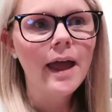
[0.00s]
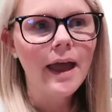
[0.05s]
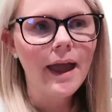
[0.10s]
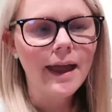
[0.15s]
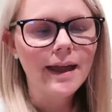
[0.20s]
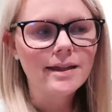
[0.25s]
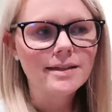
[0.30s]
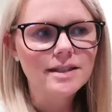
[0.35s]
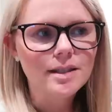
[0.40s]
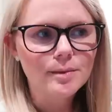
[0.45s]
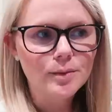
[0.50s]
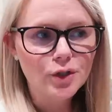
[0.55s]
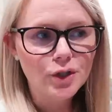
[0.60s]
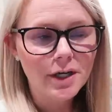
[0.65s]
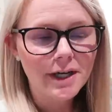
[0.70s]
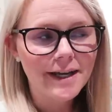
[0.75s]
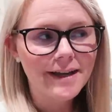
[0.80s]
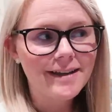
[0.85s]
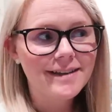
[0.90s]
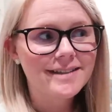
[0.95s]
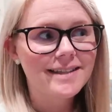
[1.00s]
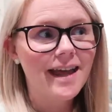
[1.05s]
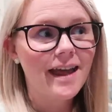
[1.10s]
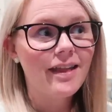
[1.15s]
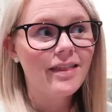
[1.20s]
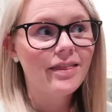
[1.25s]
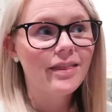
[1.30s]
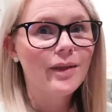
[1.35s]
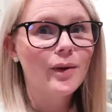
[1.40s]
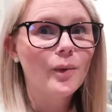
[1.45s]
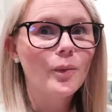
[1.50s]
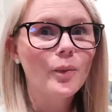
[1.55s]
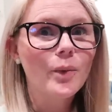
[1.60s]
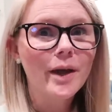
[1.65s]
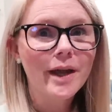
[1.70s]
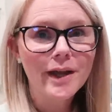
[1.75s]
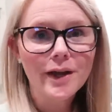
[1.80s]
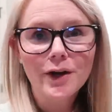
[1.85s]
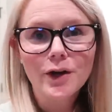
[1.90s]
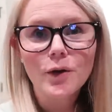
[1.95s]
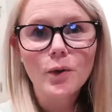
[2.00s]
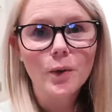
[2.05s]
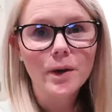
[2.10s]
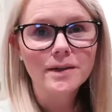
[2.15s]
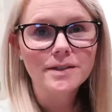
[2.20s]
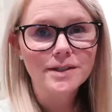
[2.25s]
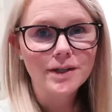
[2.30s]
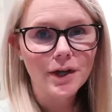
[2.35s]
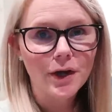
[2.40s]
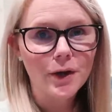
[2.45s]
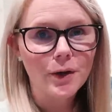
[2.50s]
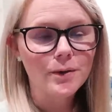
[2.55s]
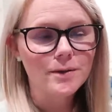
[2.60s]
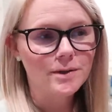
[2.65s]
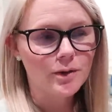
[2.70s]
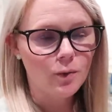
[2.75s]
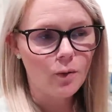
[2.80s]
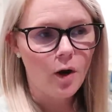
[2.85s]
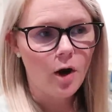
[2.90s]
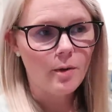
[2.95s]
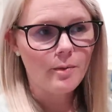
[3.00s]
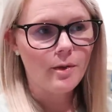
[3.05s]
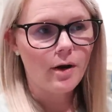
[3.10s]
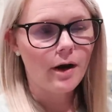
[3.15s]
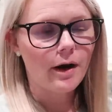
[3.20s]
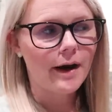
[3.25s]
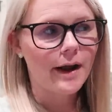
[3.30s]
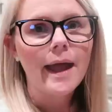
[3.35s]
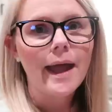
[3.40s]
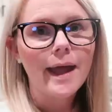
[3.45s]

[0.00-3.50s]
and some drinks and then we are going to go to Walmart.